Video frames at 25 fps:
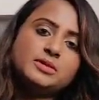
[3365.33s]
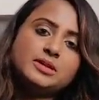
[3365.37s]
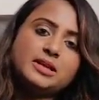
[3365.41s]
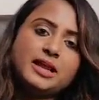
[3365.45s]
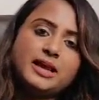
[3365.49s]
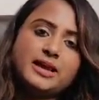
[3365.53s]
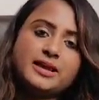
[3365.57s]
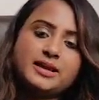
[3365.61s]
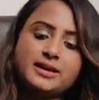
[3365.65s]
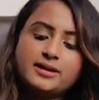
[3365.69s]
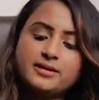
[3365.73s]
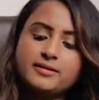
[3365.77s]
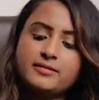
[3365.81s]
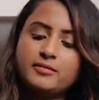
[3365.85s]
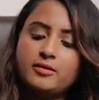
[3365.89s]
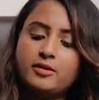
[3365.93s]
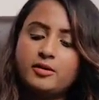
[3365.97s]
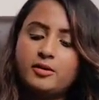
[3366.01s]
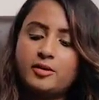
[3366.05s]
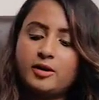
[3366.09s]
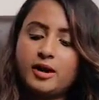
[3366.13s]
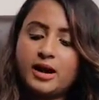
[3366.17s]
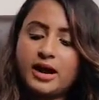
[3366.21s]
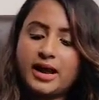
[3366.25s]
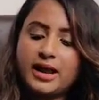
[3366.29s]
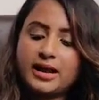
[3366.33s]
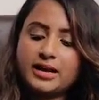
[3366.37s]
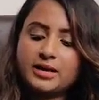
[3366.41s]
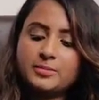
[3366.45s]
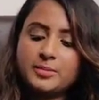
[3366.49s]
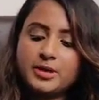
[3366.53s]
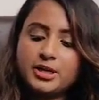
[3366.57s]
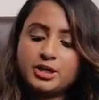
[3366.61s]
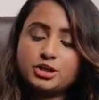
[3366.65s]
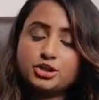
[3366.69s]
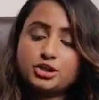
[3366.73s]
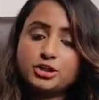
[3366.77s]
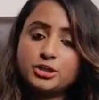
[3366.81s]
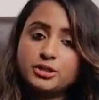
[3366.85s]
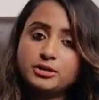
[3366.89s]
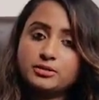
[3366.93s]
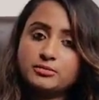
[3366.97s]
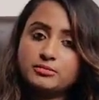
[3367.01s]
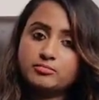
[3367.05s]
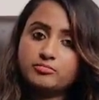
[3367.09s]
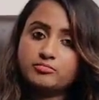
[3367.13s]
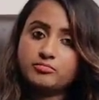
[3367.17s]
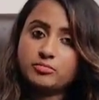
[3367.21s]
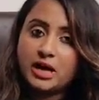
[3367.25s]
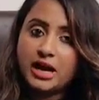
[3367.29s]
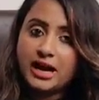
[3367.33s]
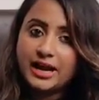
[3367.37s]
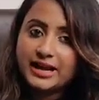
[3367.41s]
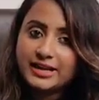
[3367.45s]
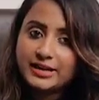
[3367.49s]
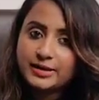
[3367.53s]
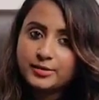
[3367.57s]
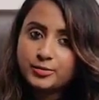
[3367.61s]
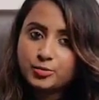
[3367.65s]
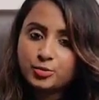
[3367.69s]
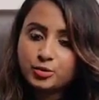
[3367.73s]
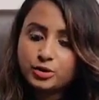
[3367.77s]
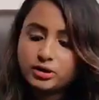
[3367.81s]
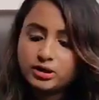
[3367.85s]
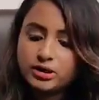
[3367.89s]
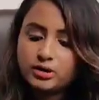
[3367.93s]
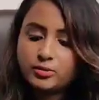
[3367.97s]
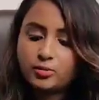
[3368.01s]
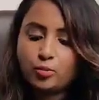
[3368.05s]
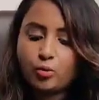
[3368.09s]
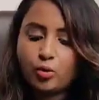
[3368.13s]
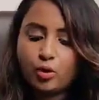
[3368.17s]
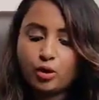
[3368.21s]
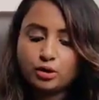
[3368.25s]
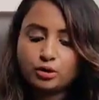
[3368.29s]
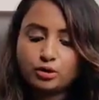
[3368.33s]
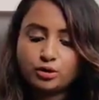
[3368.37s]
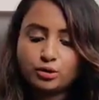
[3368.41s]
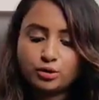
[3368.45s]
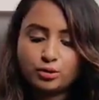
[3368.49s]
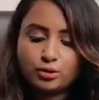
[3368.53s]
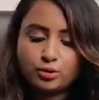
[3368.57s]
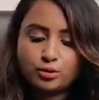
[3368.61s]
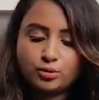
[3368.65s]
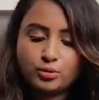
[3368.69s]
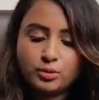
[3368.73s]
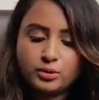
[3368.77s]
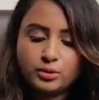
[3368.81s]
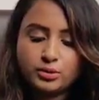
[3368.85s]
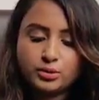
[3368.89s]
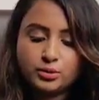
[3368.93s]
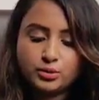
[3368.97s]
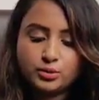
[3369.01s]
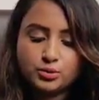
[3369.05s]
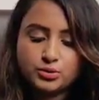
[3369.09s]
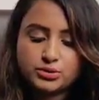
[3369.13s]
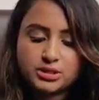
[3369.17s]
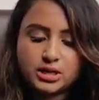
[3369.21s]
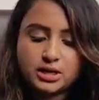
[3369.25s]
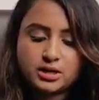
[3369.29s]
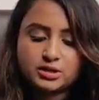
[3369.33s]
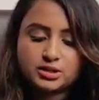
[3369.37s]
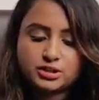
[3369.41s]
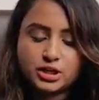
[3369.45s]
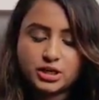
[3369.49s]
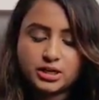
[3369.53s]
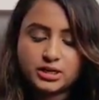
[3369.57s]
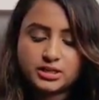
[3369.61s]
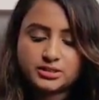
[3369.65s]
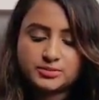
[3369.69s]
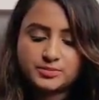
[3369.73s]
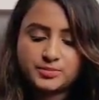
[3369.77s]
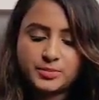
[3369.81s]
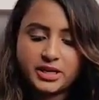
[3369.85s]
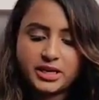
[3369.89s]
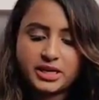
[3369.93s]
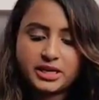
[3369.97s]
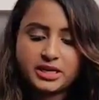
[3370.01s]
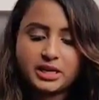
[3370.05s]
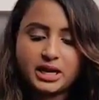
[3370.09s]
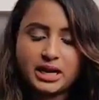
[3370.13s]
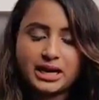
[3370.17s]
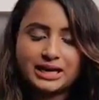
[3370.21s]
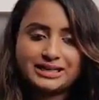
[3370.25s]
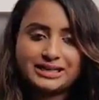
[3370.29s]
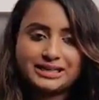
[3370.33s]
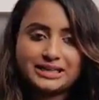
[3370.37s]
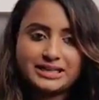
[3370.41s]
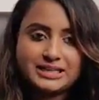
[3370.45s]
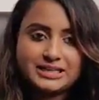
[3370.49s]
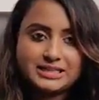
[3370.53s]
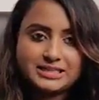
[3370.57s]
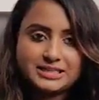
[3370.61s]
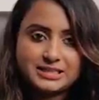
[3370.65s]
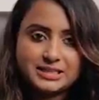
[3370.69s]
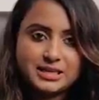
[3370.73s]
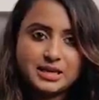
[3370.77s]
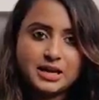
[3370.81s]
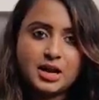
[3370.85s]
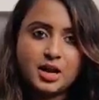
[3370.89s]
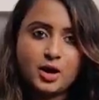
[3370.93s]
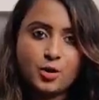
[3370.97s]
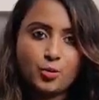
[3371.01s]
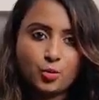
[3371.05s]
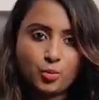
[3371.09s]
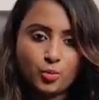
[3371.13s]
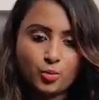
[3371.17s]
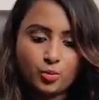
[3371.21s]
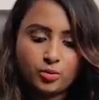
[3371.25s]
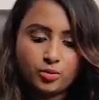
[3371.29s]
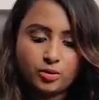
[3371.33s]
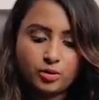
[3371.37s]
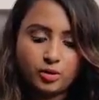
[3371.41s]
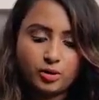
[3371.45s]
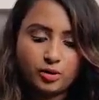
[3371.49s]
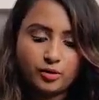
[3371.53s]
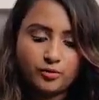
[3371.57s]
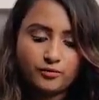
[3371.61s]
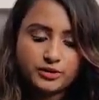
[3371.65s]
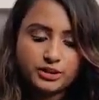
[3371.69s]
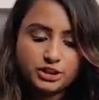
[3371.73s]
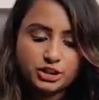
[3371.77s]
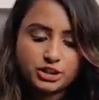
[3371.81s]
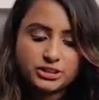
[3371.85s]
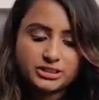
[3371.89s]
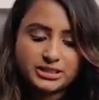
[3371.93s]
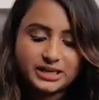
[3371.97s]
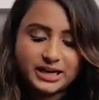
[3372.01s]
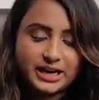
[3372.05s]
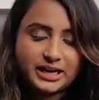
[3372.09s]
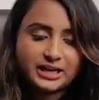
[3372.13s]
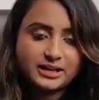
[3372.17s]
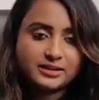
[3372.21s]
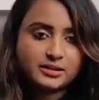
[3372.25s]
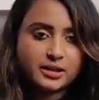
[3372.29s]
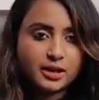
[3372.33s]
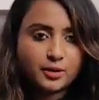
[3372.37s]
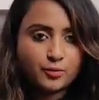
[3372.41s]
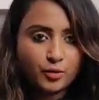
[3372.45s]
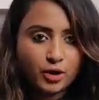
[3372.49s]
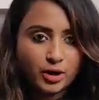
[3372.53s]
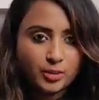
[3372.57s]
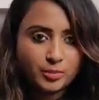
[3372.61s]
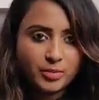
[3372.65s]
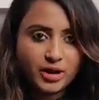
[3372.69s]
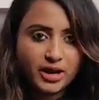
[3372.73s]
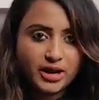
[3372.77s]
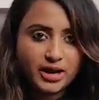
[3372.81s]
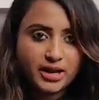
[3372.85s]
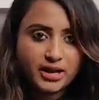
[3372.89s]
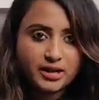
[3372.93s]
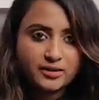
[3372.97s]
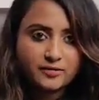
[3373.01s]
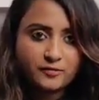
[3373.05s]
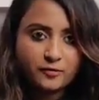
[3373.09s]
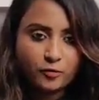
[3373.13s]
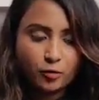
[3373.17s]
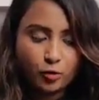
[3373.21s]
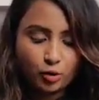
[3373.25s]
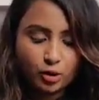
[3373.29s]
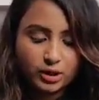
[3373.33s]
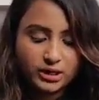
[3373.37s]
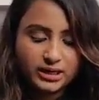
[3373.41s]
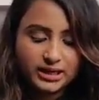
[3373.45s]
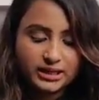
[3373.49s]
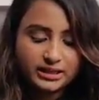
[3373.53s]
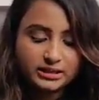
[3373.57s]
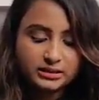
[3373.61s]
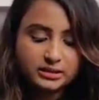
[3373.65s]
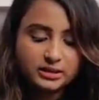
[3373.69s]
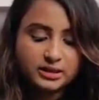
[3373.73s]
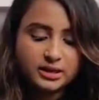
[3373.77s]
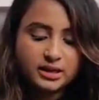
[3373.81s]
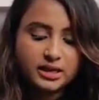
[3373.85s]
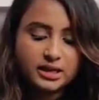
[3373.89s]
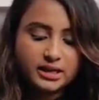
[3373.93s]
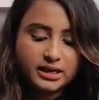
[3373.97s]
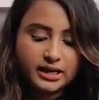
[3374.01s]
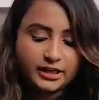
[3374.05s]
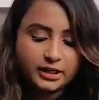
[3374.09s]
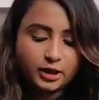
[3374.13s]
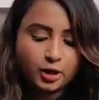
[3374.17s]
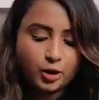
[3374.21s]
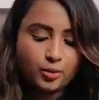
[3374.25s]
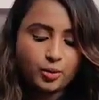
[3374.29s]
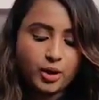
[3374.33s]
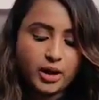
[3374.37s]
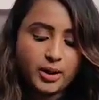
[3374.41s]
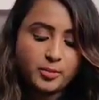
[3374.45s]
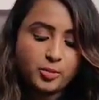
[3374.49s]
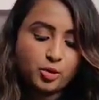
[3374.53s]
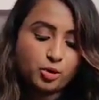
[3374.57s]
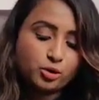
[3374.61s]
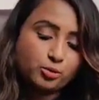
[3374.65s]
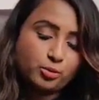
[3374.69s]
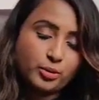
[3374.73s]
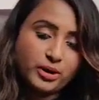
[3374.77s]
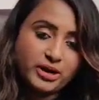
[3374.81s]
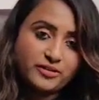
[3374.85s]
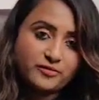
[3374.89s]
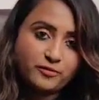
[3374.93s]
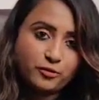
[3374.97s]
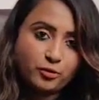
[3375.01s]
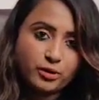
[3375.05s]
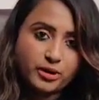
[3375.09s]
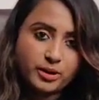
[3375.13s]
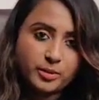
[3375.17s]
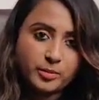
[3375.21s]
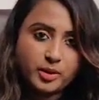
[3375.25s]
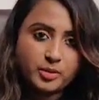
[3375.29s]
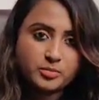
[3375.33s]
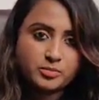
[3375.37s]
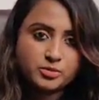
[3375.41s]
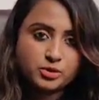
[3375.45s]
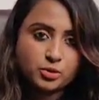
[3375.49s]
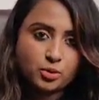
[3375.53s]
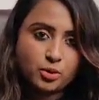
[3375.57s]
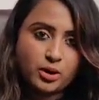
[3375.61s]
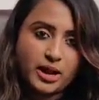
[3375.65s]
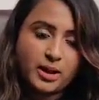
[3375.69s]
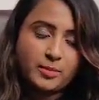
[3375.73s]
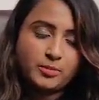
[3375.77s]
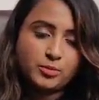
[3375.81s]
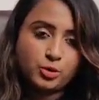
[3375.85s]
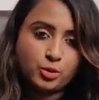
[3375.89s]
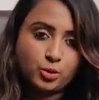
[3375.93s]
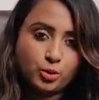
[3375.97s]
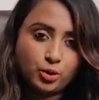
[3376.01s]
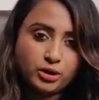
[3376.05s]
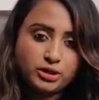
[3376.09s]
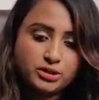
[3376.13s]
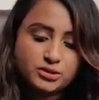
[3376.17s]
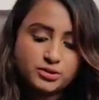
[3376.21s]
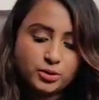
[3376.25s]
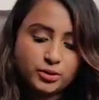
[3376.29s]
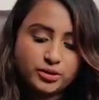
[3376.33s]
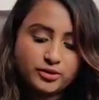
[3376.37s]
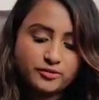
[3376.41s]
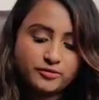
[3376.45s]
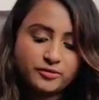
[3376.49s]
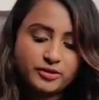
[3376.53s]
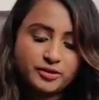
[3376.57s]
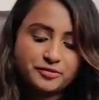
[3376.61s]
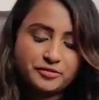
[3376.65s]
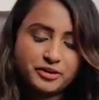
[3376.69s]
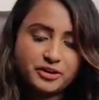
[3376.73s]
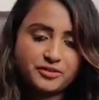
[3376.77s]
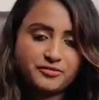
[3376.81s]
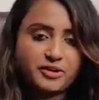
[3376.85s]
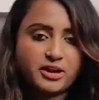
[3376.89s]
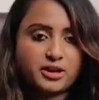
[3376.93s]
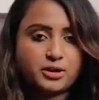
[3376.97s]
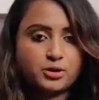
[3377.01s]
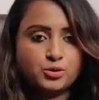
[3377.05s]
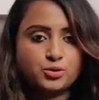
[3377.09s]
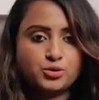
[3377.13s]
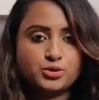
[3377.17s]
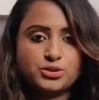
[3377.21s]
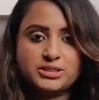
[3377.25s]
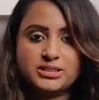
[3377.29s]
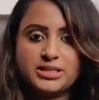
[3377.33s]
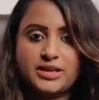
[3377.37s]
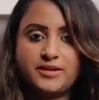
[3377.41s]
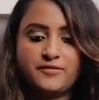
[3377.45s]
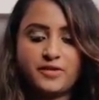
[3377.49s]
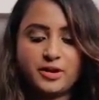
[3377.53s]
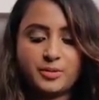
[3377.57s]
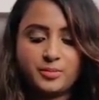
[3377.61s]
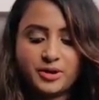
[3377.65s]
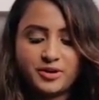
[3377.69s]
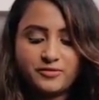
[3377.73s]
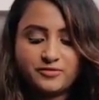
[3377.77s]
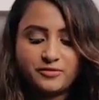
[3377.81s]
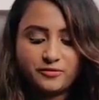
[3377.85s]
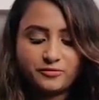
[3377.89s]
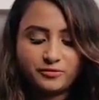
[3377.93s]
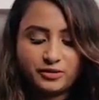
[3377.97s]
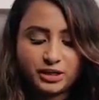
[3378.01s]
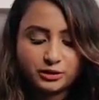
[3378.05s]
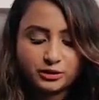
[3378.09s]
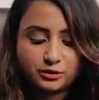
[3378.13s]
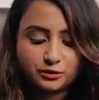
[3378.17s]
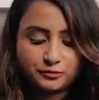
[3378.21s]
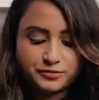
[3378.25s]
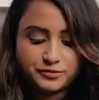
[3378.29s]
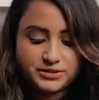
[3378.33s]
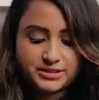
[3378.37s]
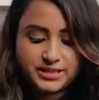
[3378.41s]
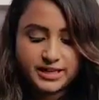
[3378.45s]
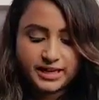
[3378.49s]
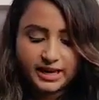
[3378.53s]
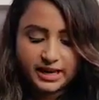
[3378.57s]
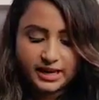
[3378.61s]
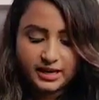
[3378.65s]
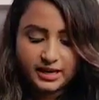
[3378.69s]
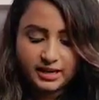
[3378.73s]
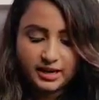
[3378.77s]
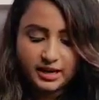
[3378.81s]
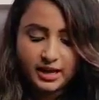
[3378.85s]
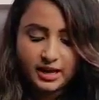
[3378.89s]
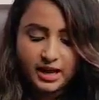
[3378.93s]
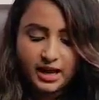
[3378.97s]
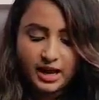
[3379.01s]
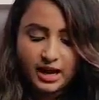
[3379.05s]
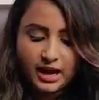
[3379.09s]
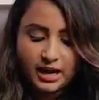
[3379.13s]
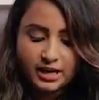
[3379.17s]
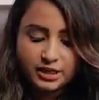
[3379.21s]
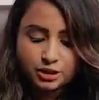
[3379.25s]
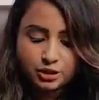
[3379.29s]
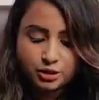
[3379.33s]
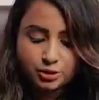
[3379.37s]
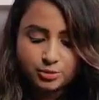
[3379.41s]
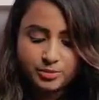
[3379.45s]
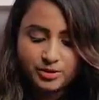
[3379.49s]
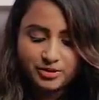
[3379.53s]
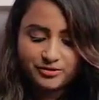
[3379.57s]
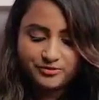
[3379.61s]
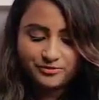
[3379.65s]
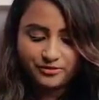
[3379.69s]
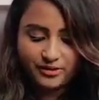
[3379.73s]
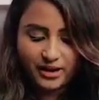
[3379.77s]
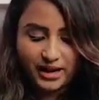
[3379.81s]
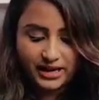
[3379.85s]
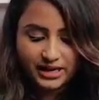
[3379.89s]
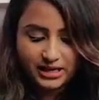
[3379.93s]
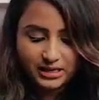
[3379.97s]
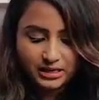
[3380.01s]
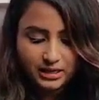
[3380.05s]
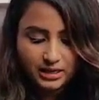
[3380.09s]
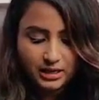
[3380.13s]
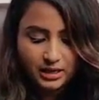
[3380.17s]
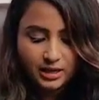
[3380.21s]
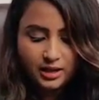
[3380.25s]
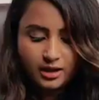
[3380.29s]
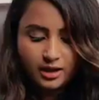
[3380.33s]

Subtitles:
Like I had mentioned, I would want to use a shutter speed at least which is greater than 1 by focal length. Right now I'm on 24 mm, so I'm good. So even if I use say 1 by 50th of a second, I should be fine.